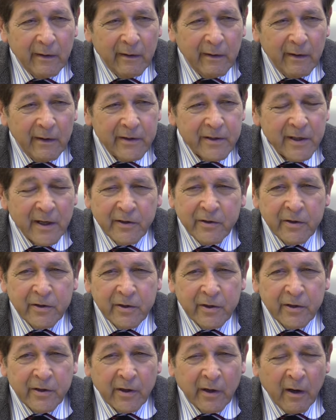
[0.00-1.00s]
it's not just
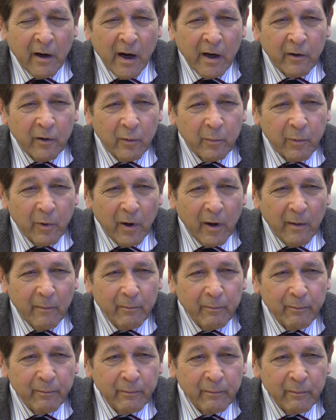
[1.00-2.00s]
a Chicago
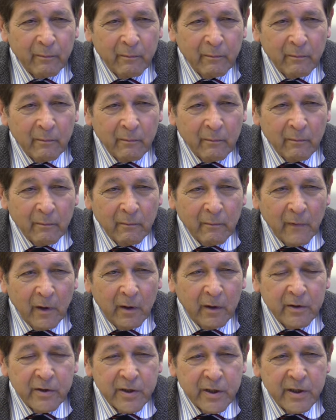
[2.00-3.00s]
problem. You
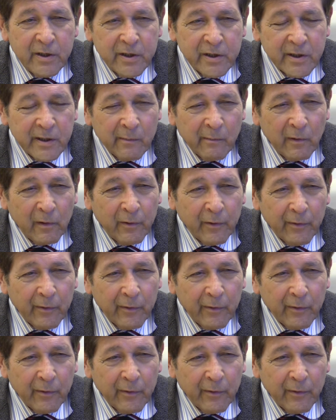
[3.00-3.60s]
can see similar